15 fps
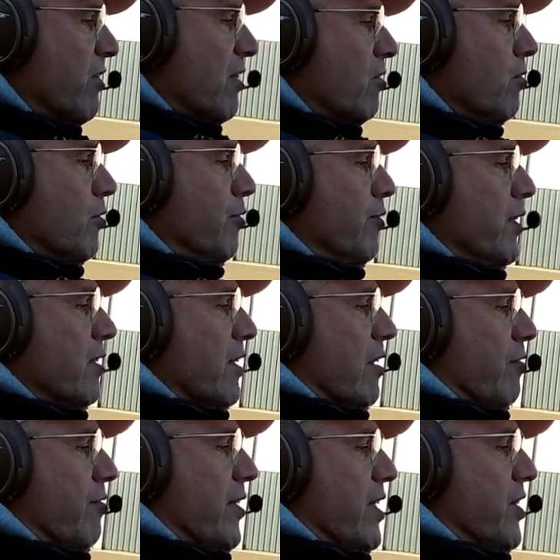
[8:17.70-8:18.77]
Set to field
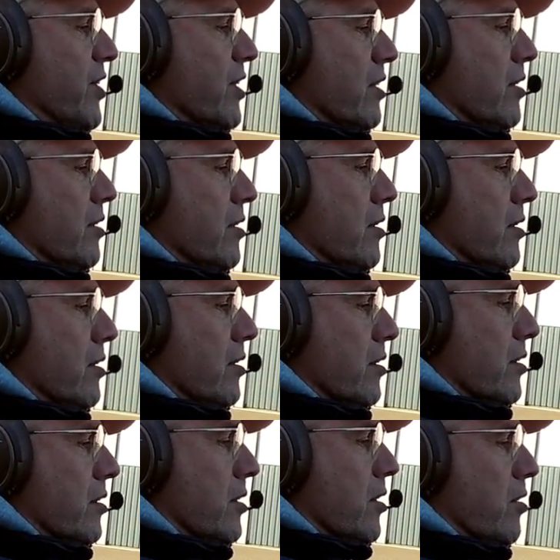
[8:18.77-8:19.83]
elevation.
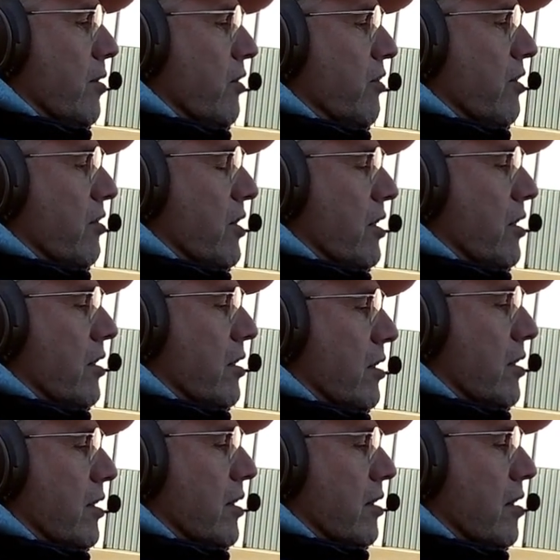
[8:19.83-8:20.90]
So I set the
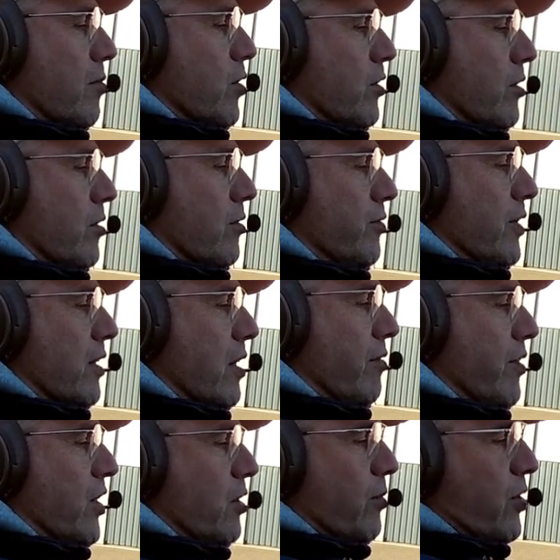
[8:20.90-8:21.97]
altimeter to field
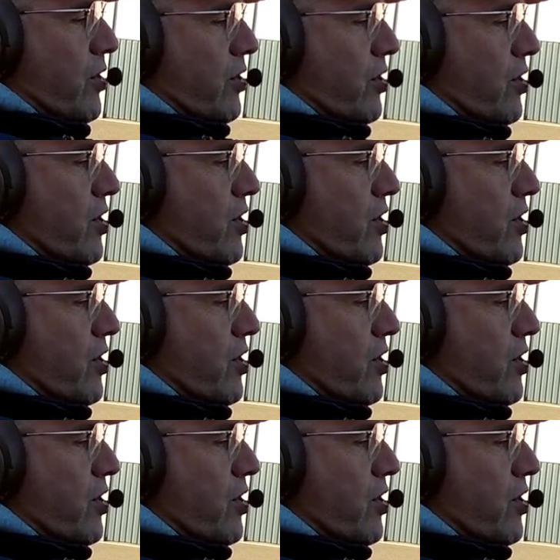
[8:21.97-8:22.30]
elevation, which is